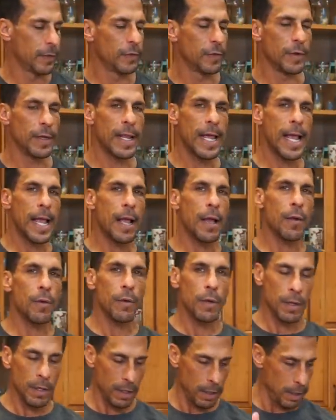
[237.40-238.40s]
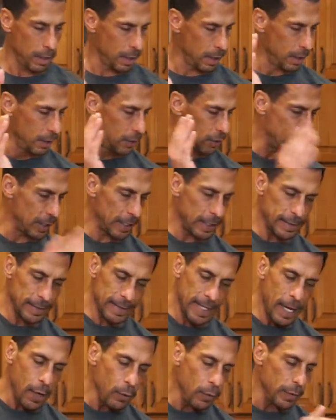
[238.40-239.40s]
So now, chicken's
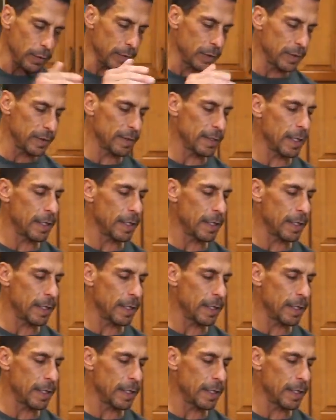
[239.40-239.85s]
out. Just